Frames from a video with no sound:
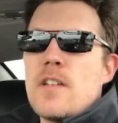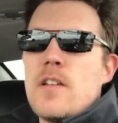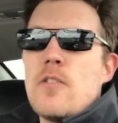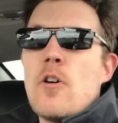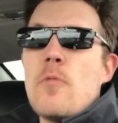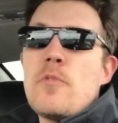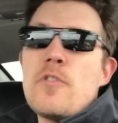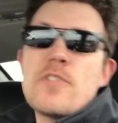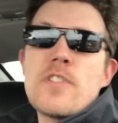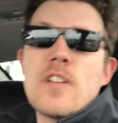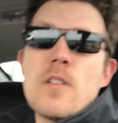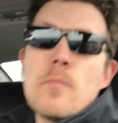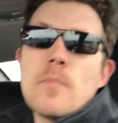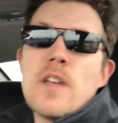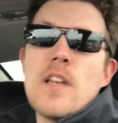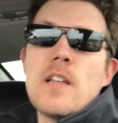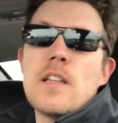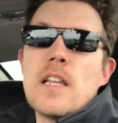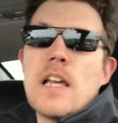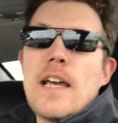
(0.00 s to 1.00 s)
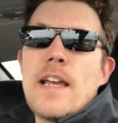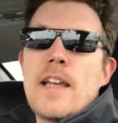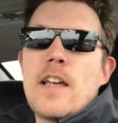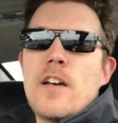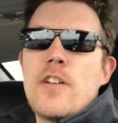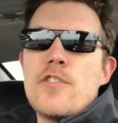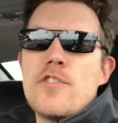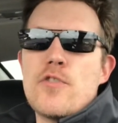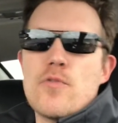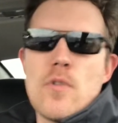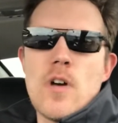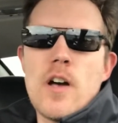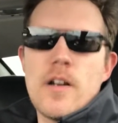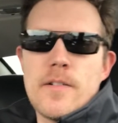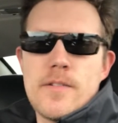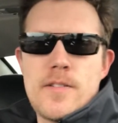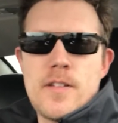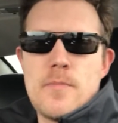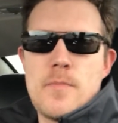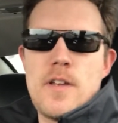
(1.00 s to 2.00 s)
It almost can be like a
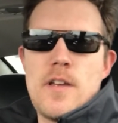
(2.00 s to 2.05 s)
drug to